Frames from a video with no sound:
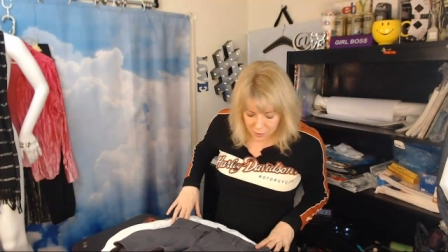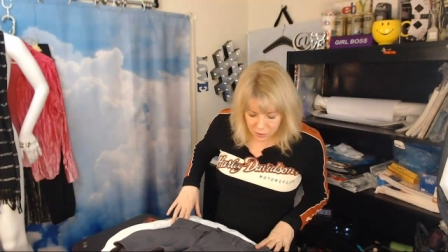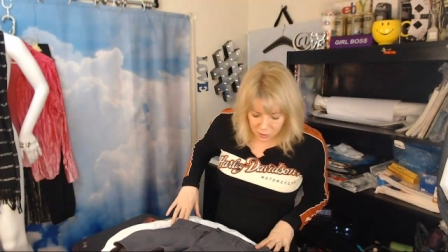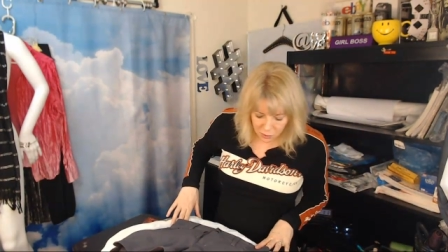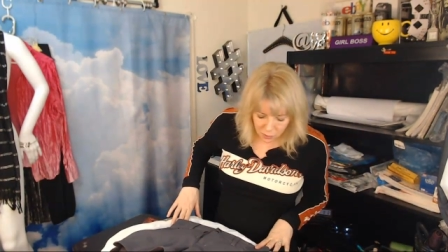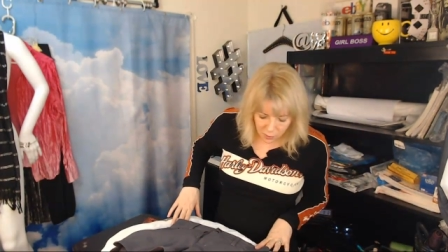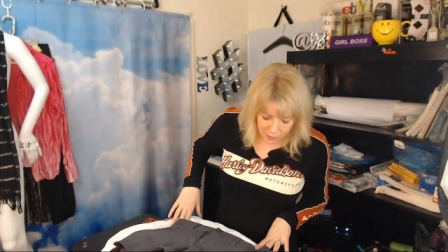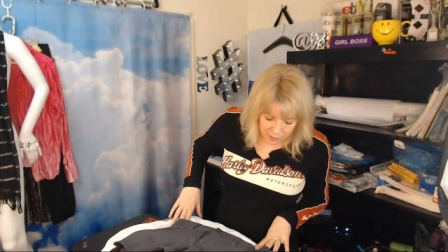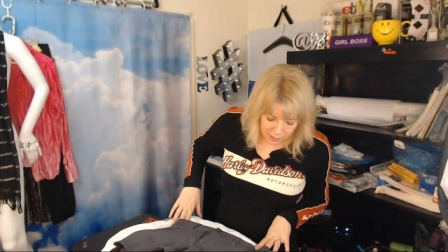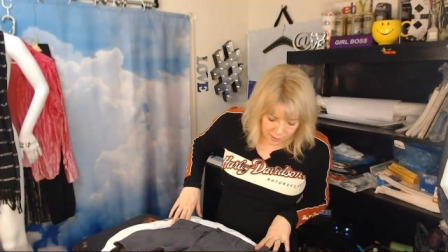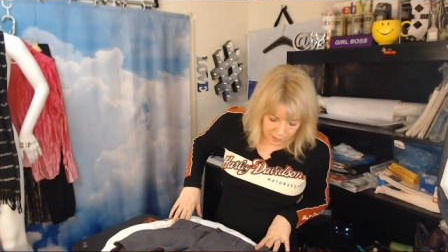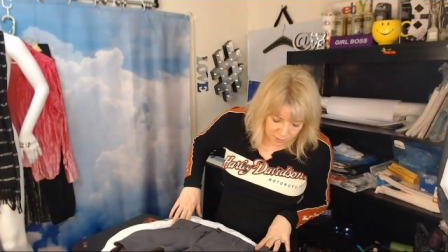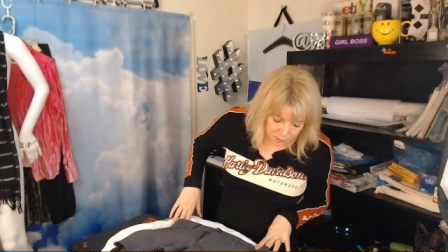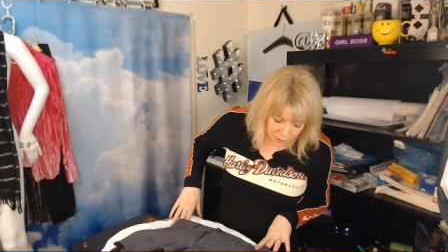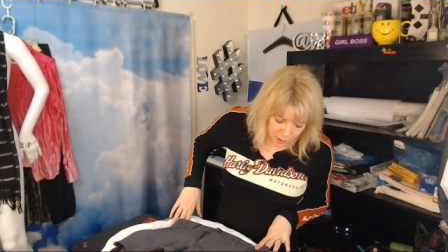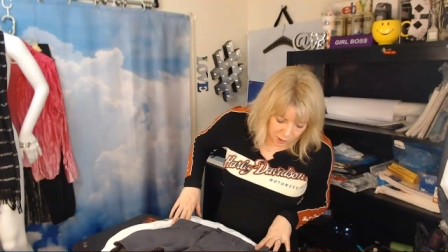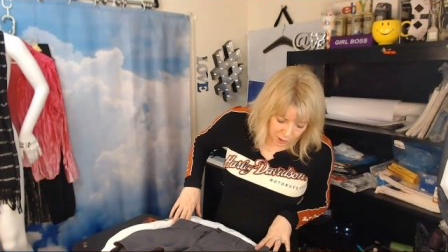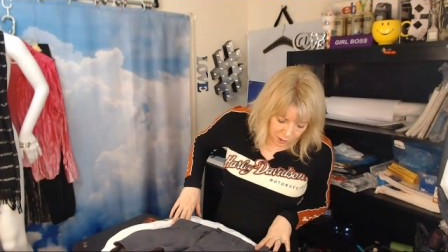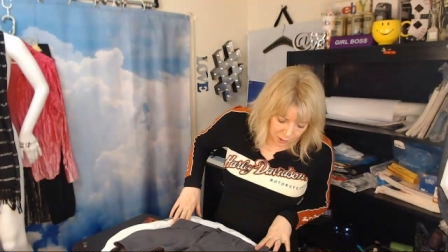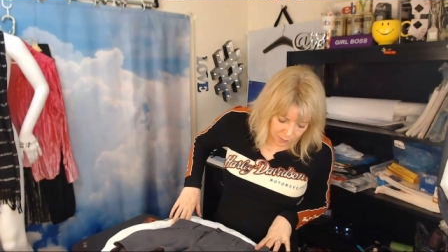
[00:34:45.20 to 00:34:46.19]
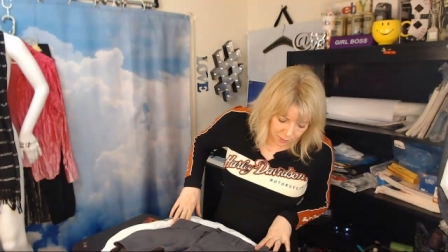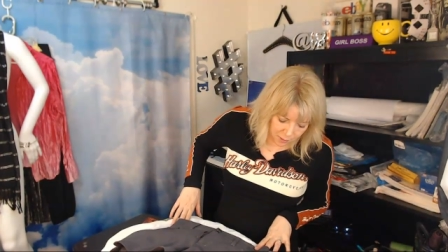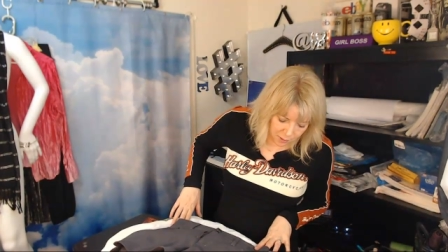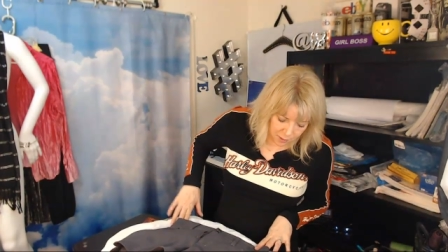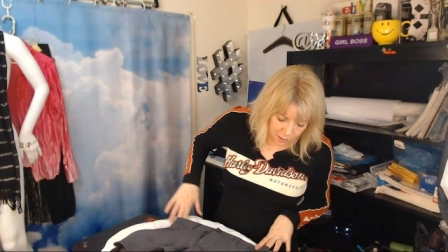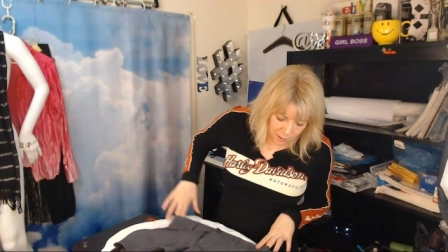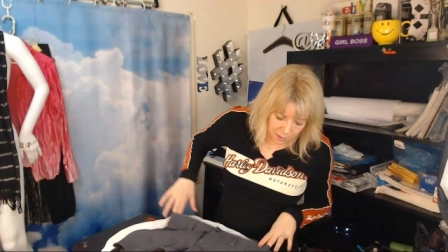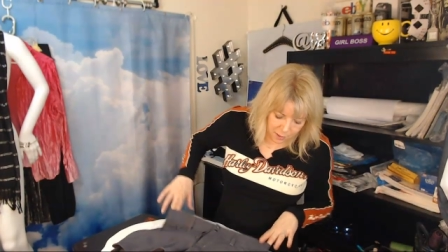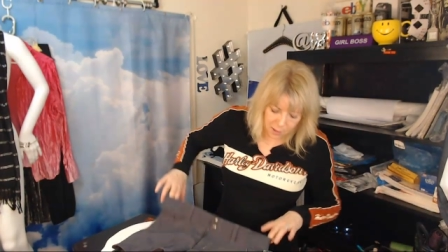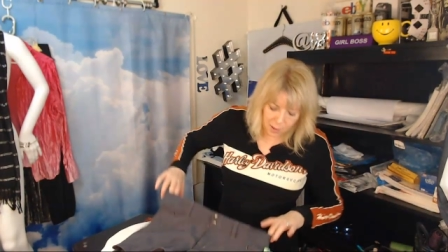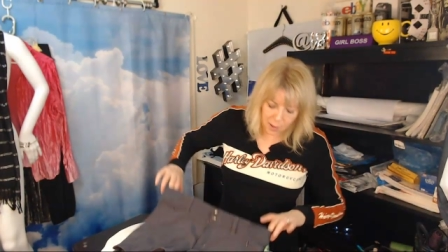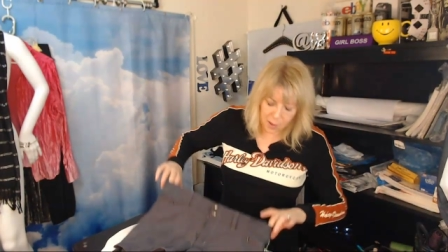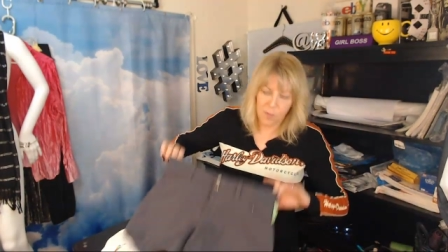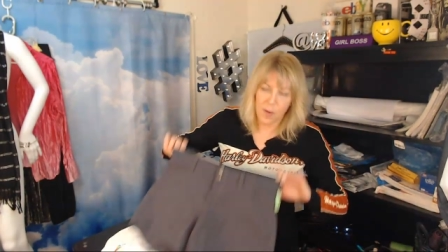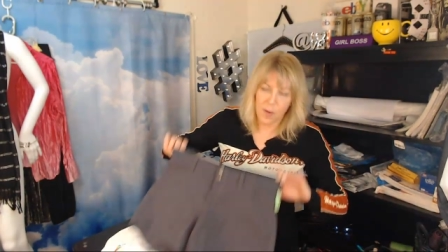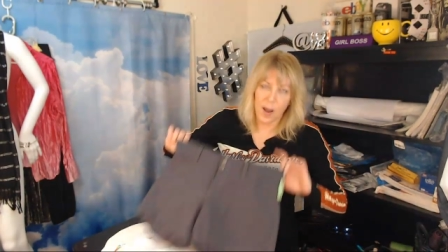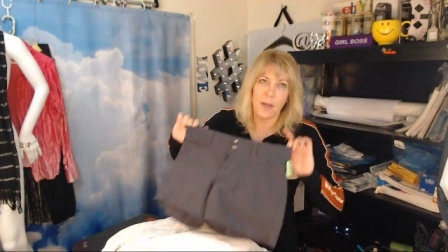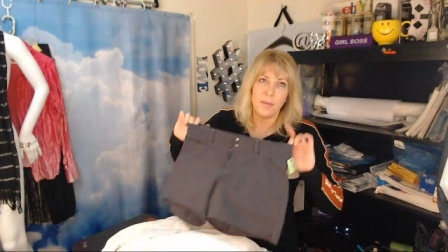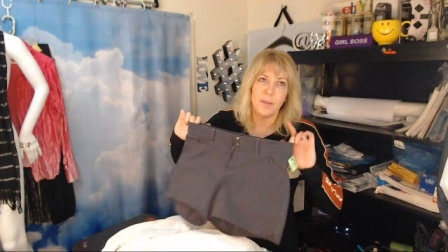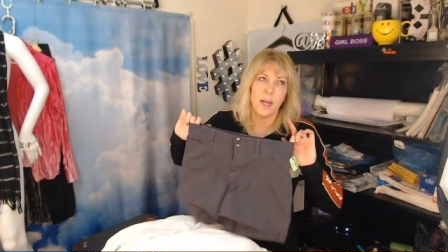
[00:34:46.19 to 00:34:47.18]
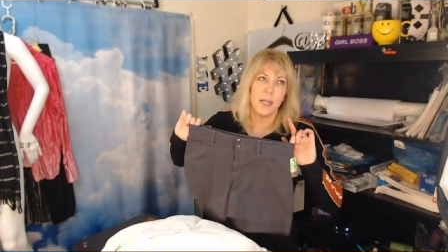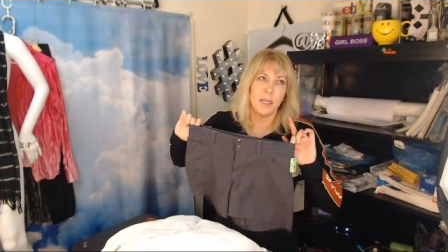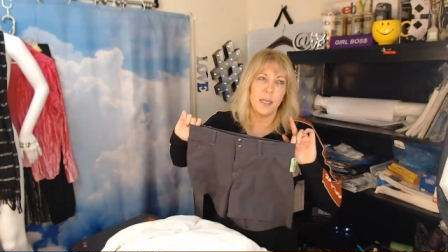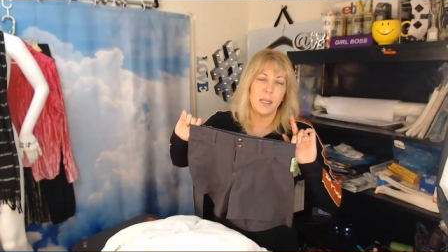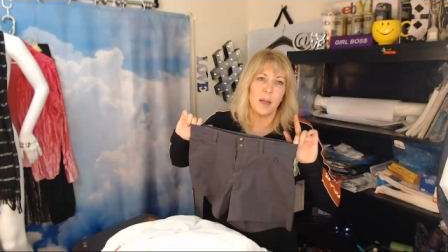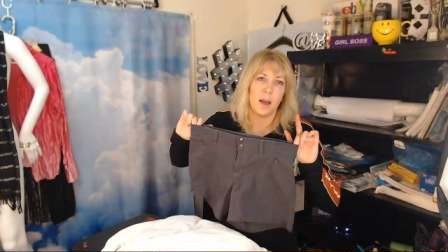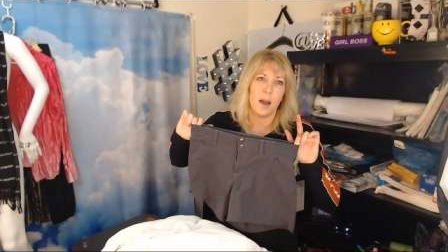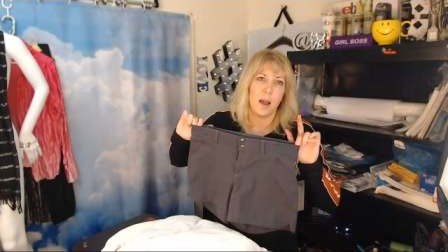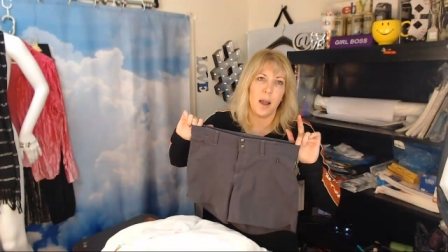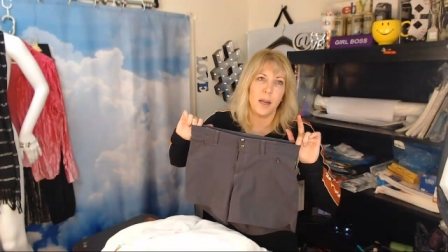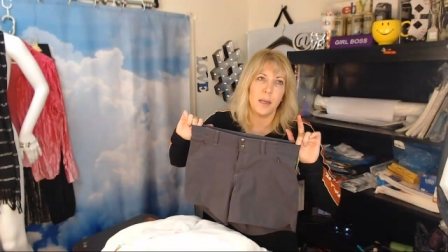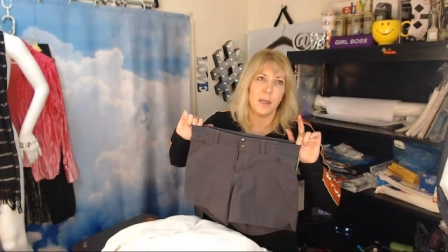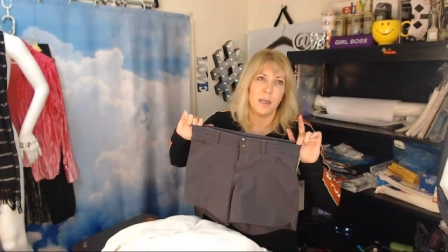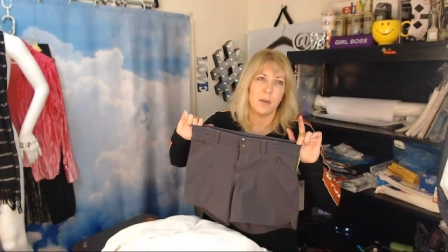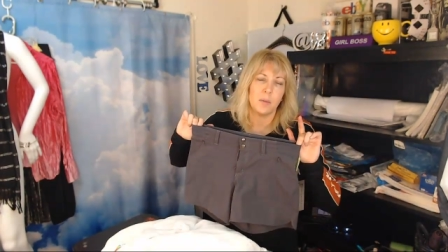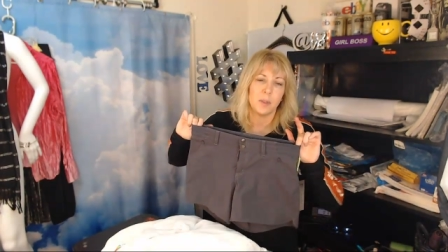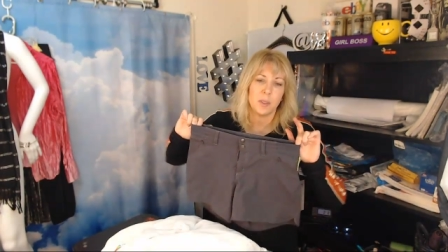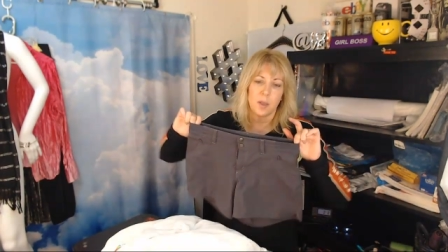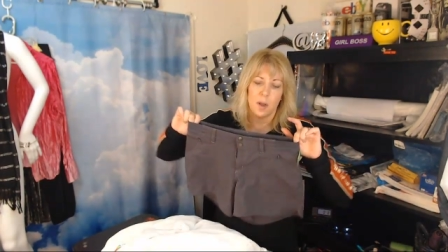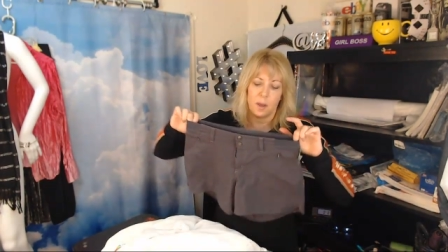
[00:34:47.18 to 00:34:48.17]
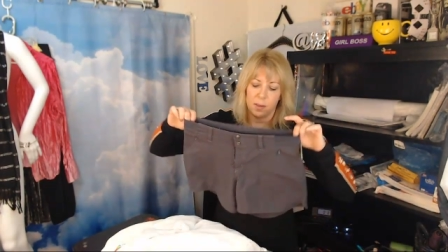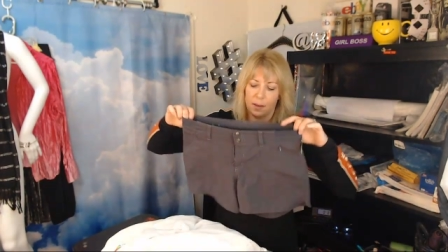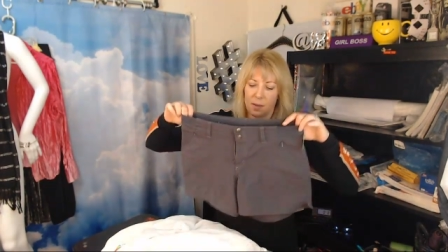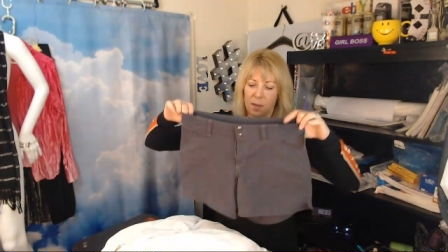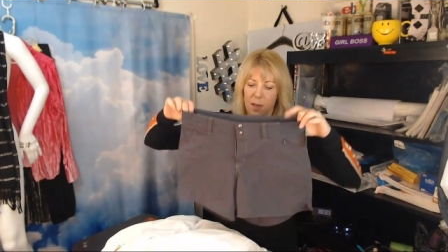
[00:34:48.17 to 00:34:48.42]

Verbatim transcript: the shorts. These are cute. Five ninety nine, and it was on